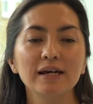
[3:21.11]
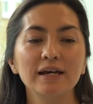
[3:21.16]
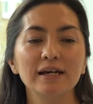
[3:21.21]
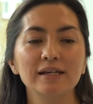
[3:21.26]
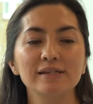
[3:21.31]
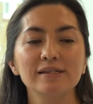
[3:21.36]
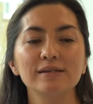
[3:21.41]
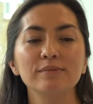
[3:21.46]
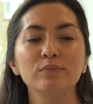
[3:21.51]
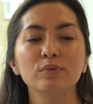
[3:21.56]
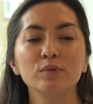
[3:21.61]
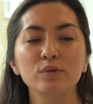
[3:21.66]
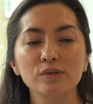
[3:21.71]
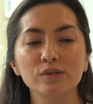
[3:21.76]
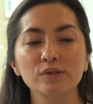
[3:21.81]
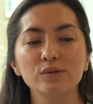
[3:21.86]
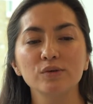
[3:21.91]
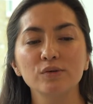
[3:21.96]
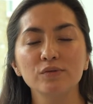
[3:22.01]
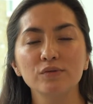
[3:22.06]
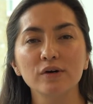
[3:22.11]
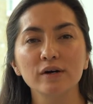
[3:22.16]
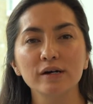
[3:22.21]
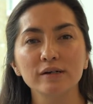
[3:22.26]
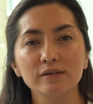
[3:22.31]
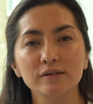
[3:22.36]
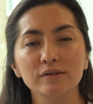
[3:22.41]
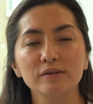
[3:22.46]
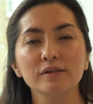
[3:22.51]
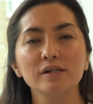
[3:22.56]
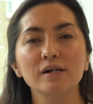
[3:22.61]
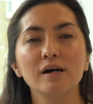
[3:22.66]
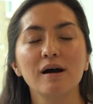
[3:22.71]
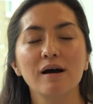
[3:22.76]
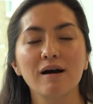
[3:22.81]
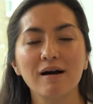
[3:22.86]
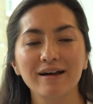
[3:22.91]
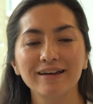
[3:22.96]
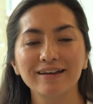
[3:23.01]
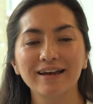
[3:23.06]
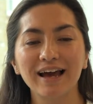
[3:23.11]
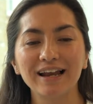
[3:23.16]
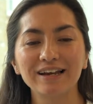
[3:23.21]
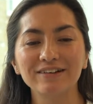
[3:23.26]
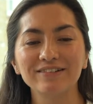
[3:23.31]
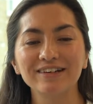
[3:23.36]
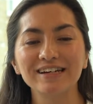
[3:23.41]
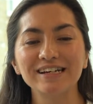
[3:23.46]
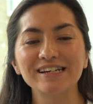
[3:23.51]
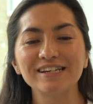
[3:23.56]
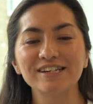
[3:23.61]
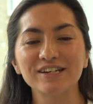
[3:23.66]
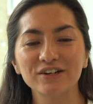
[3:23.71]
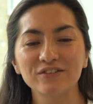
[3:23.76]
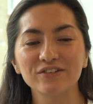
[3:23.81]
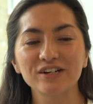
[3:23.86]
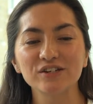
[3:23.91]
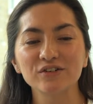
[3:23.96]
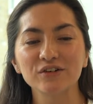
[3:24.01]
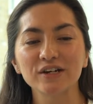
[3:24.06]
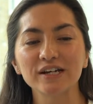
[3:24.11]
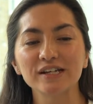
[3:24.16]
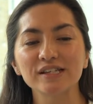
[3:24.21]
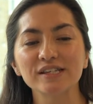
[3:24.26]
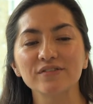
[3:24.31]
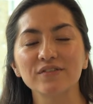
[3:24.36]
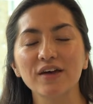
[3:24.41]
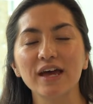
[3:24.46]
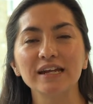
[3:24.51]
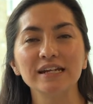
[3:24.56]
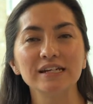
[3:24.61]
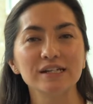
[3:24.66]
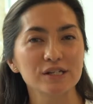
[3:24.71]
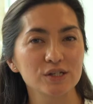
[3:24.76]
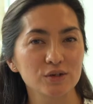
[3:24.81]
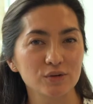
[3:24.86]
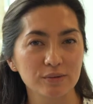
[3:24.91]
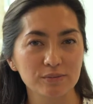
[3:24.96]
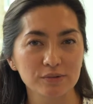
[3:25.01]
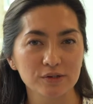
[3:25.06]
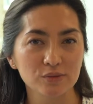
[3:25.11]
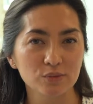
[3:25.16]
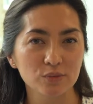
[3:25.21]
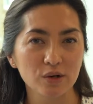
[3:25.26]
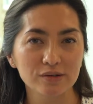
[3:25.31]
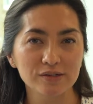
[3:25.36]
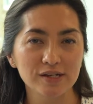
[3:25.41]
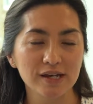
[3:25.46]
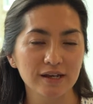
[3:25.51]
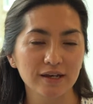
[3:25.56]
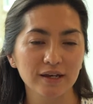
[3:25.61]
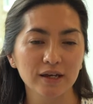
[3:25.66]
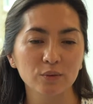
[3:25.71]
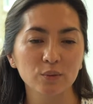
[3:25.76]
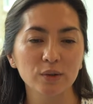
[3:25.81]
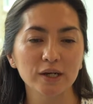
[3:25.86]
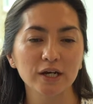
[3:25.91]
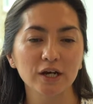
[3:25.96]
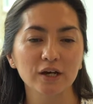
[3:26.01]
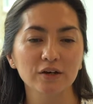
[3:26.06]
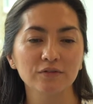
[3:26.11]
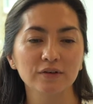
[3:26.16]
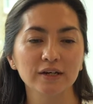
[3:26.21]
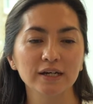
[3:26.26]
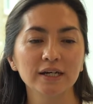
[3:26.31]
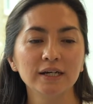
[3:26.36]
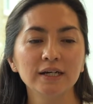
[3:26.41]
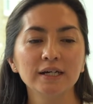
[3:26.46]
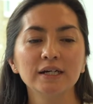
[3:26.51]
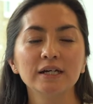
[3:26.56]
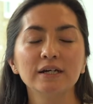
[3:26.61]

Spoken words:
It's important to avoid high-calorie, sugary drinks of any description while taking Wegovy,